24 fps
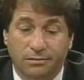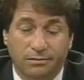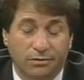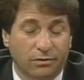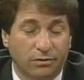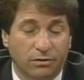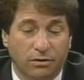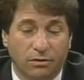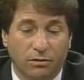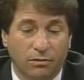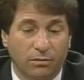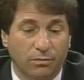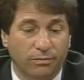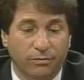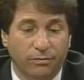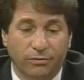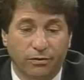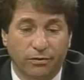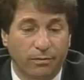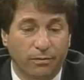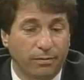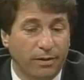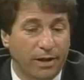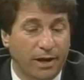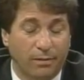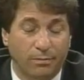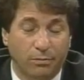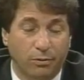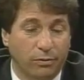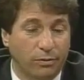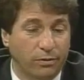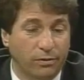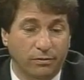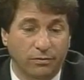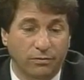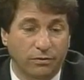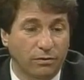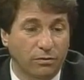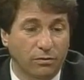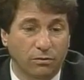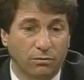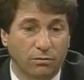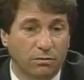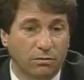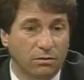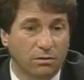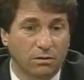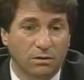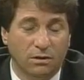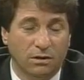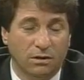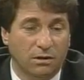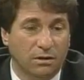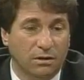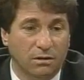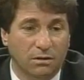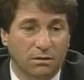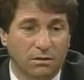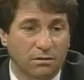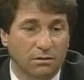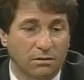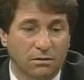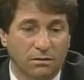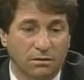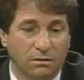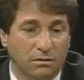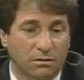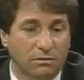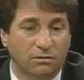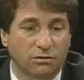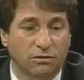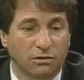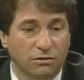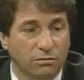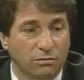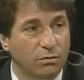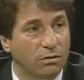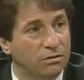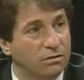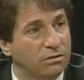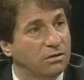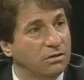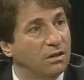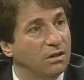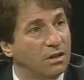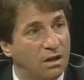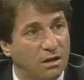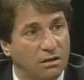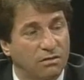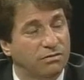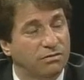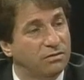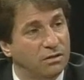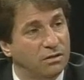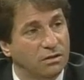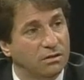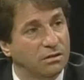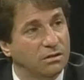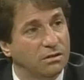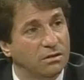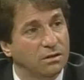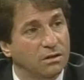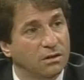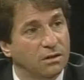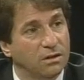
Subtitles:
So from that point of view, this just wasn't a lot of fun.